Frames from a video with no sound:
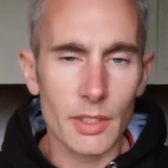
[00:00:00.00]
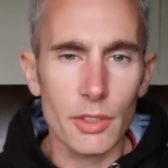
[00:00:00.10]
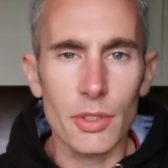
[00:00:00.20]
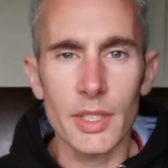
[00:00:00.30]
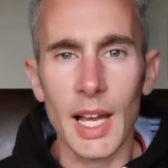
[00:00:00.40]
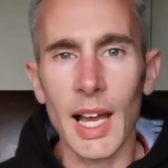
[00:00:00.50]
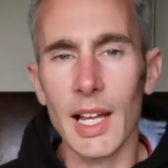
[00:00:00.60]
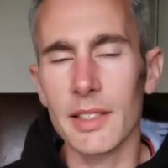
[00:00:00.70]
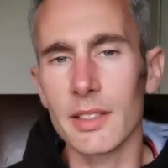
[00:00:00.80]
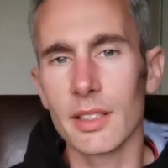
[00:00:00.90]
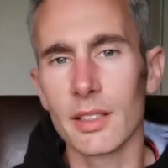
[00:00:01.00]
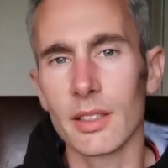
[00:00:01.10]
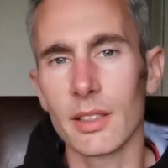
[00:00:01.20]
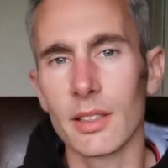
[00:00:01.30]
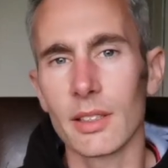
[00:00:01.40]
you can add
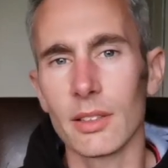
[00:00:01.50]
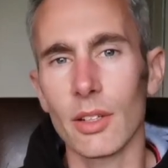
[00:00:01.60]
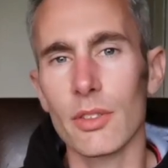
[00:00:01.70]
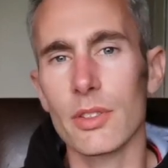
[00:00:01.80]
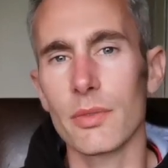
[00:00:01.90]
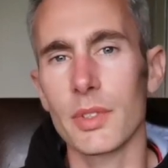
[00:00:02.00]
lots